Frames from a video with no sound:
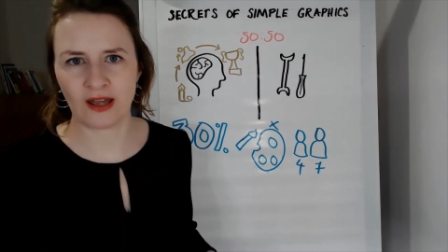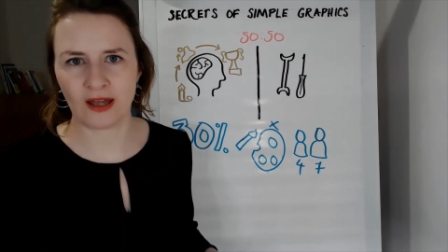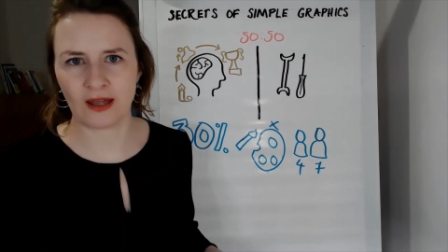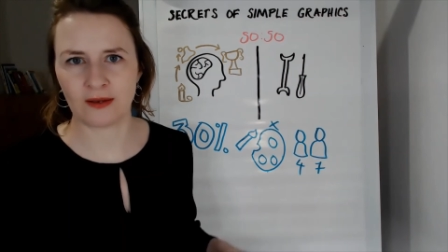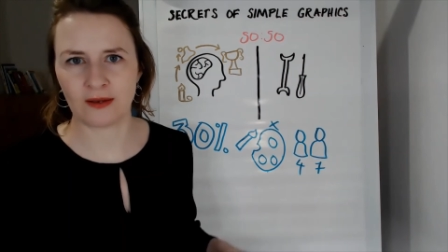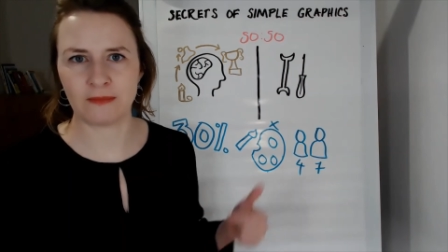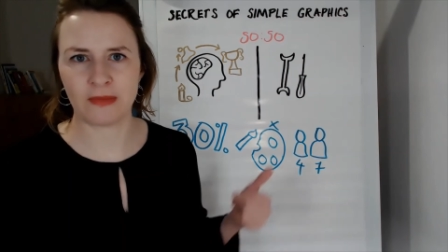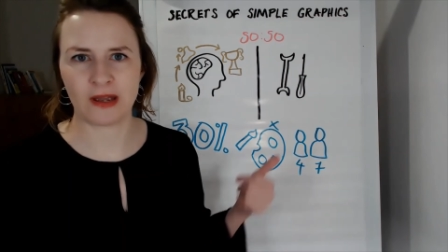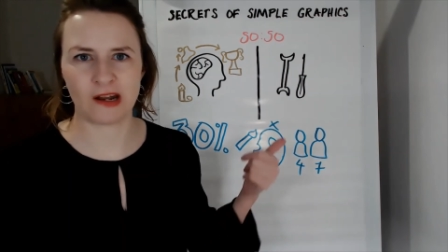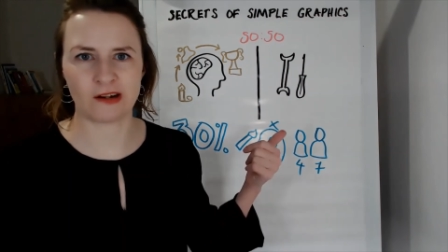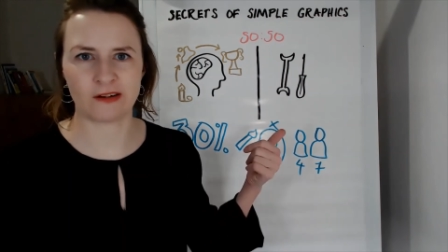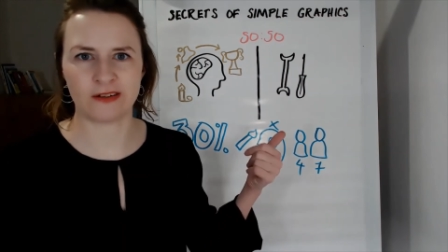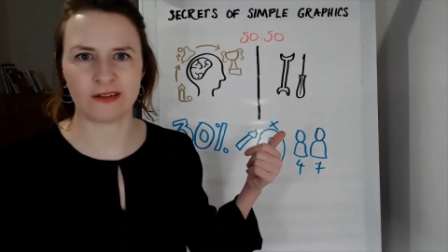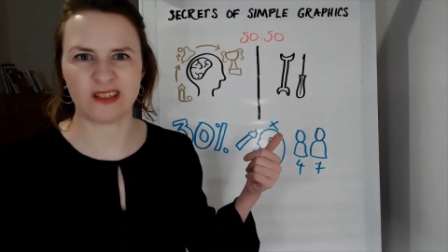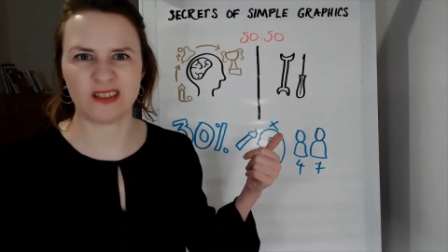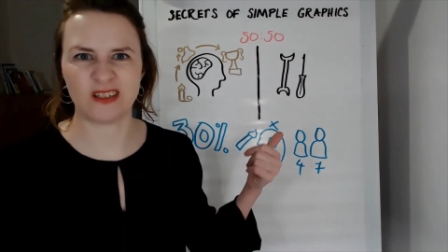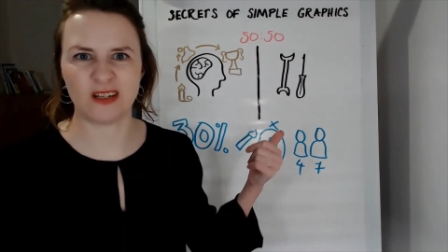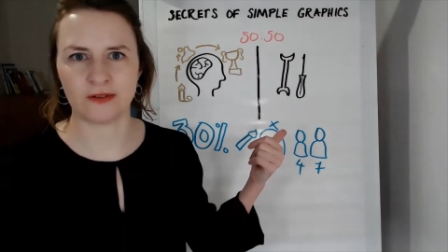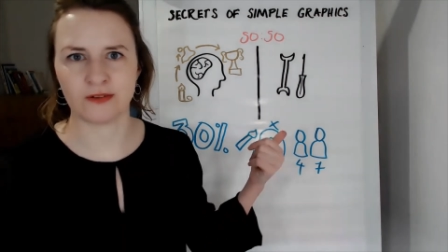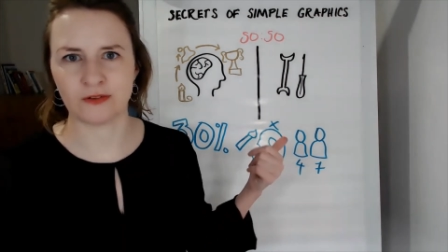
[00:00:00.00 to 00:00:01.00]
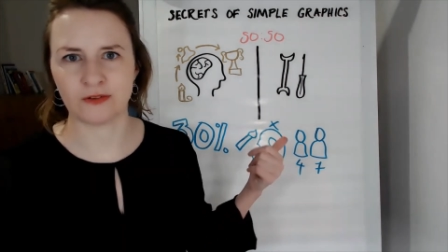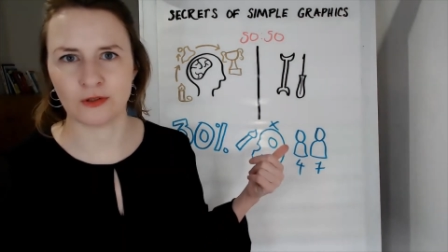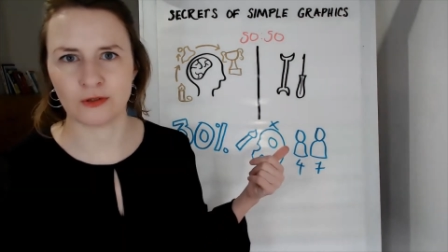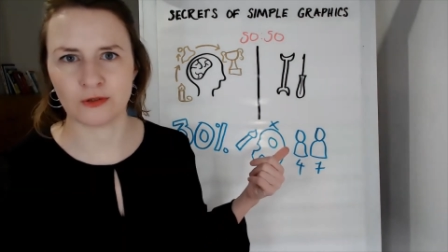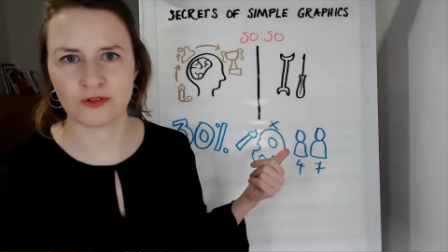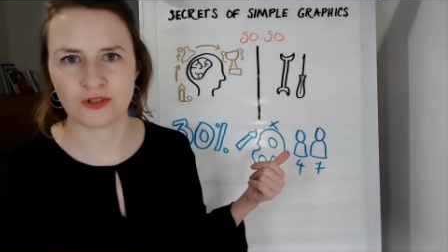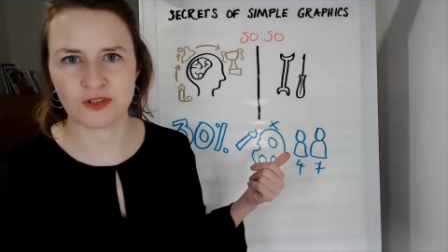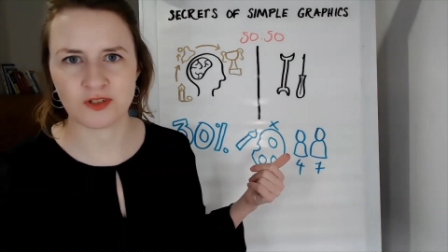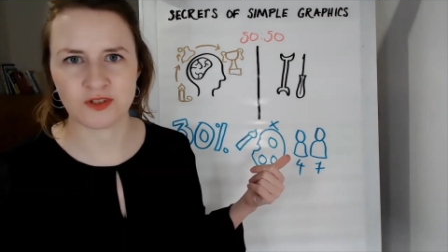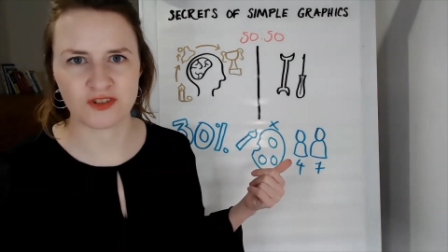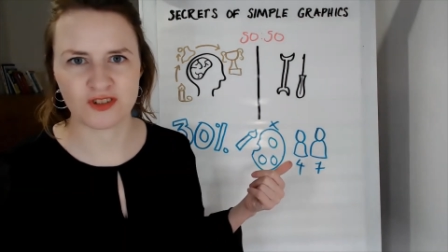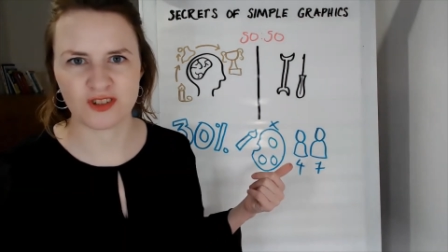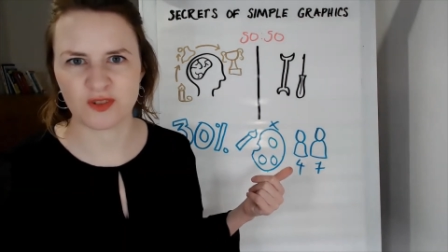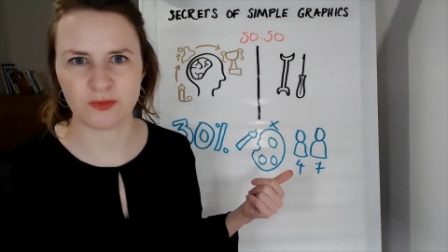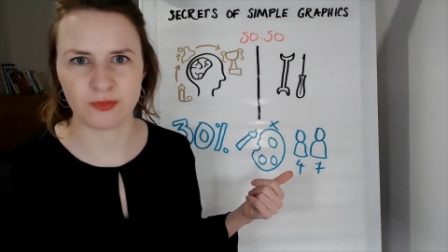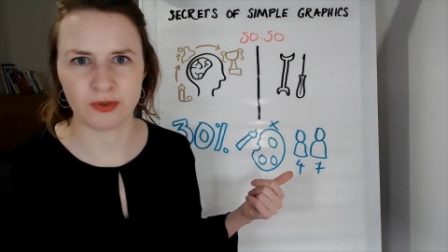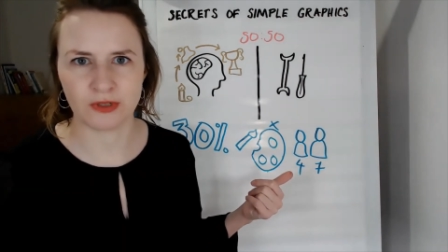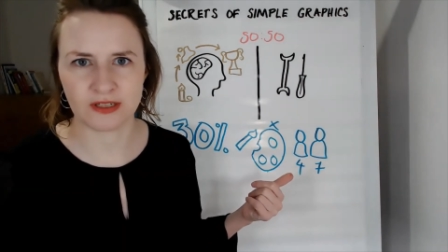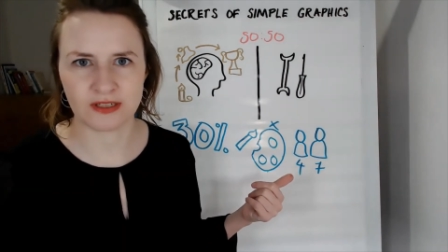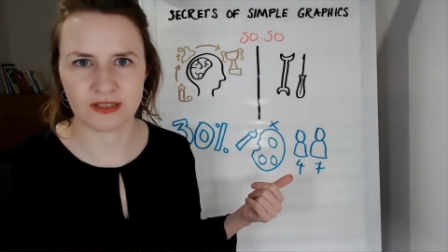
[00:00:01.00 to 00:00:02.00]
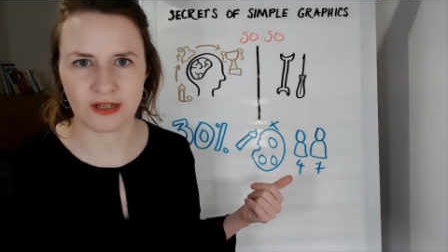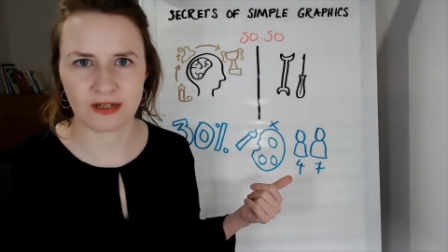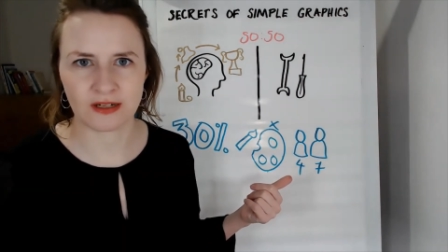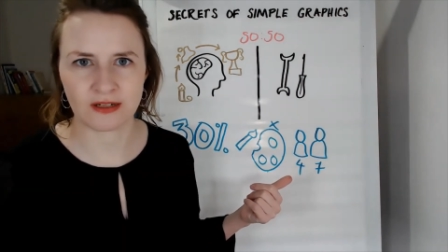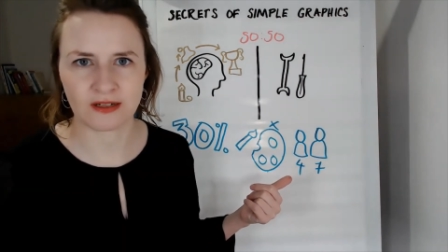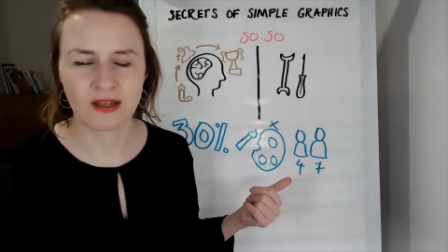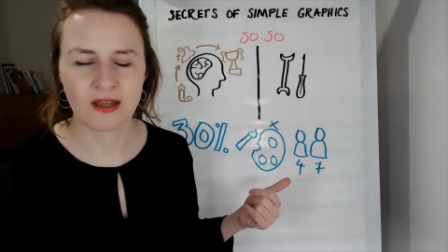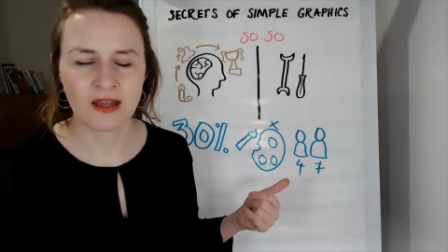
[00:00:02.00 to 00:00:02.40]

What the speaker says: and Mary down the road, she's brilliant at it.